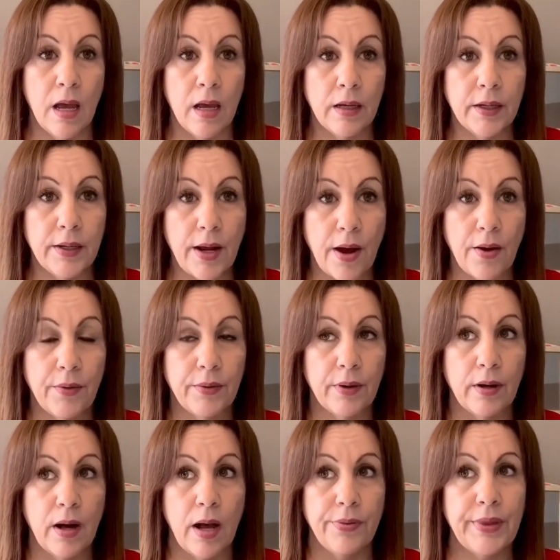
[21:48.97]
you know,
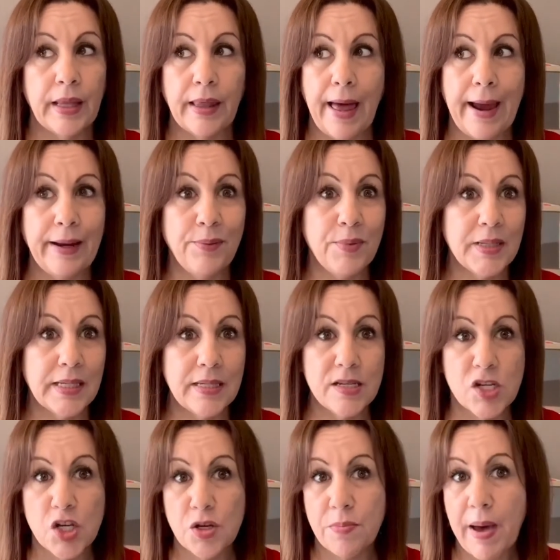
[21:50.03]
the line wasn't
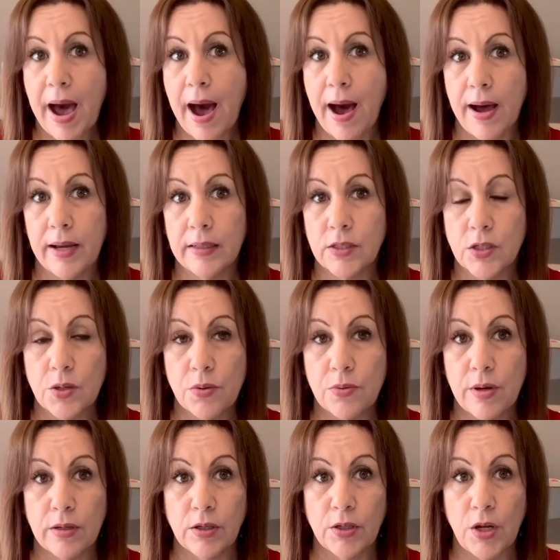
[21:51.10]
too bad, so
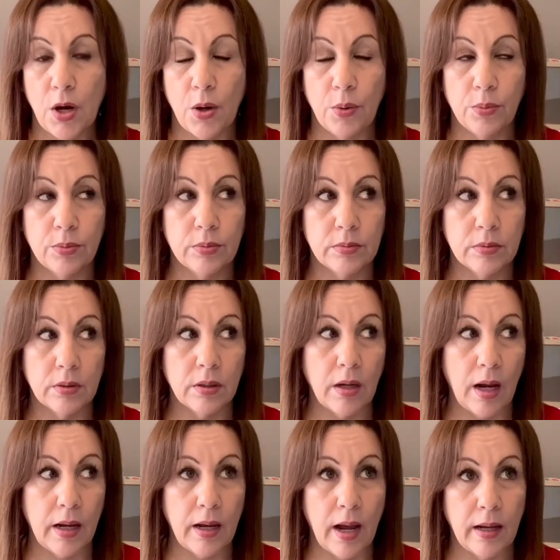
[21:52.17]
that, you know,
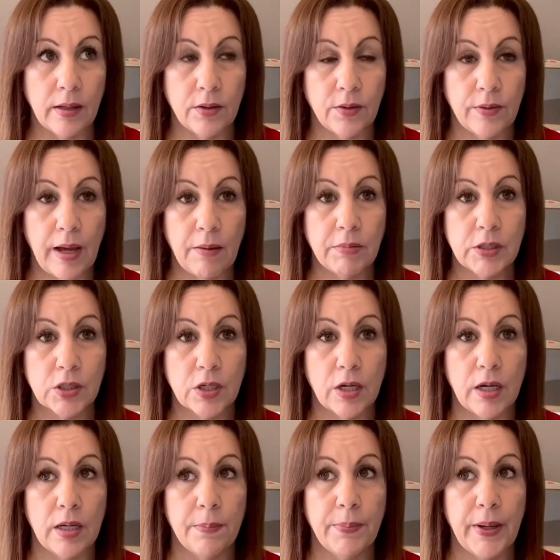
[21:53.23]
I that was
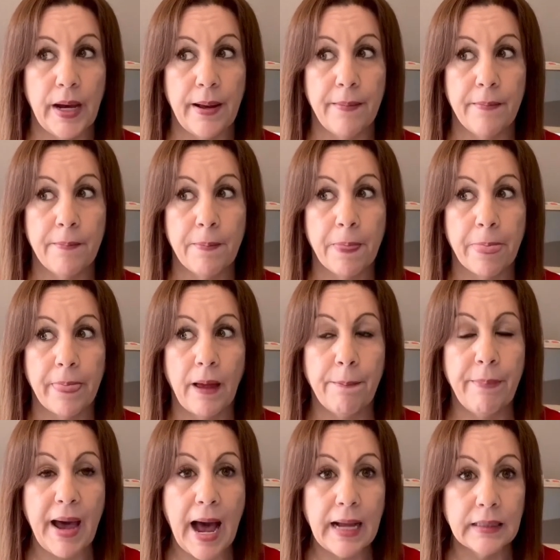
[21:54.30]
good. But the
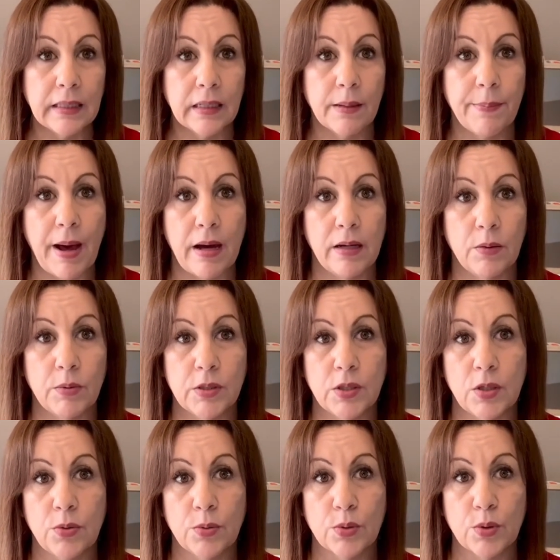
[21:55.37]
bad thing about it was
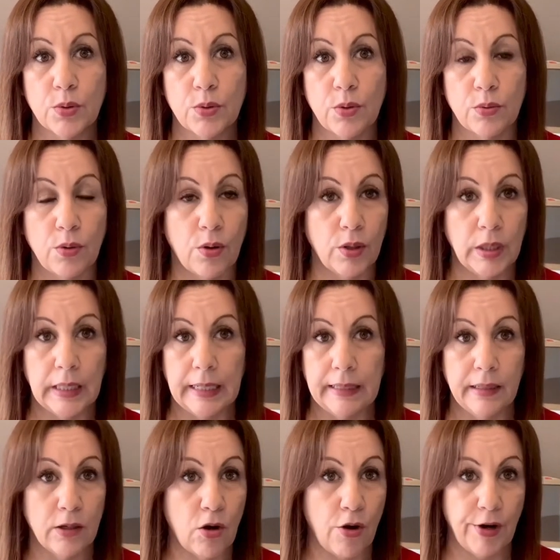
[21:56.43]
there was hardly
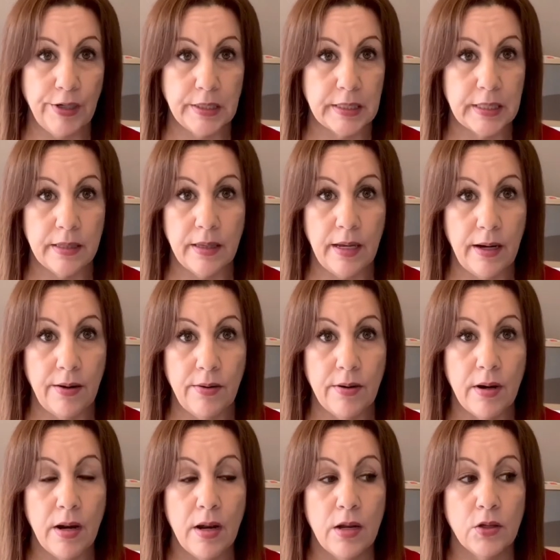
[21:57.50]
any carts in there,
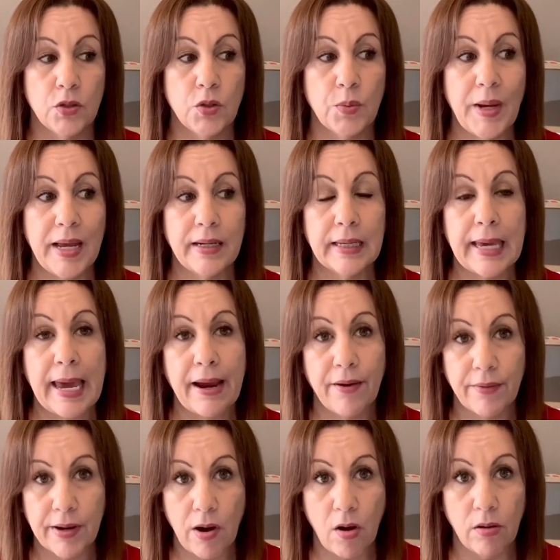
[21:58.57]
so we had to
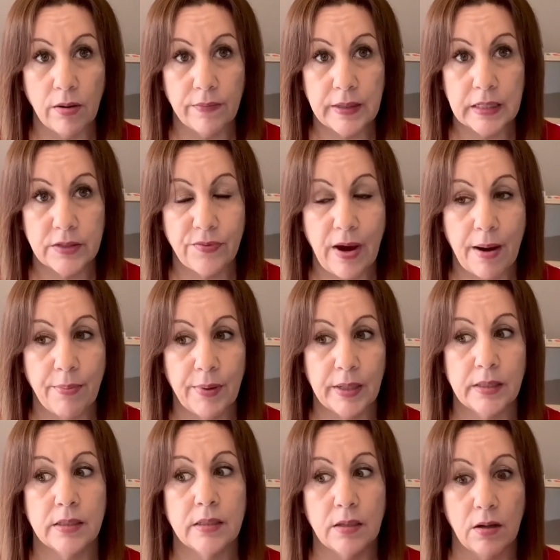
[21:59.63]
carry all of these
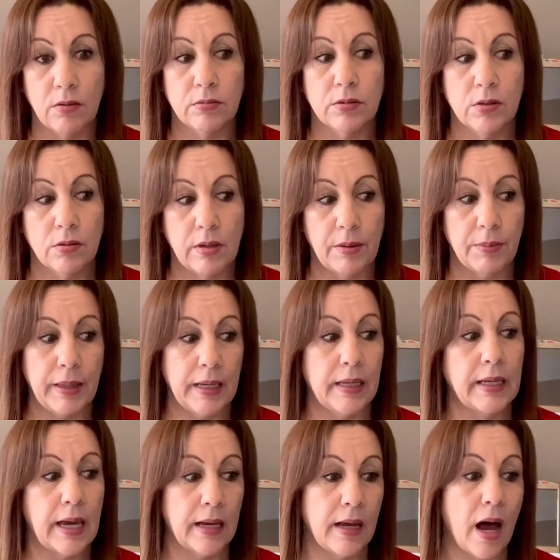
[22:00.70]
fabrics, you know, so that they can
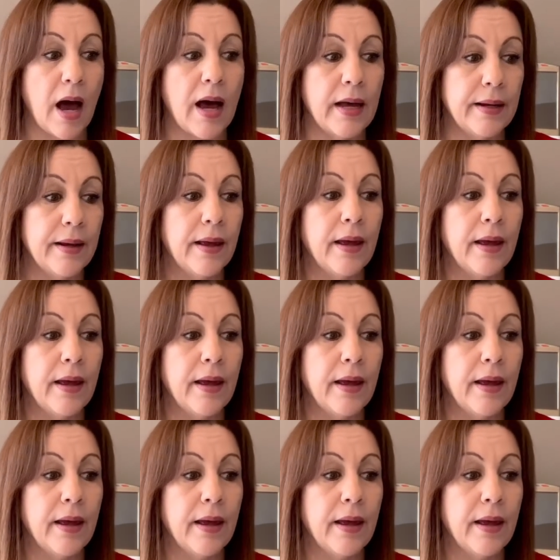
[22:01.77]
get cut.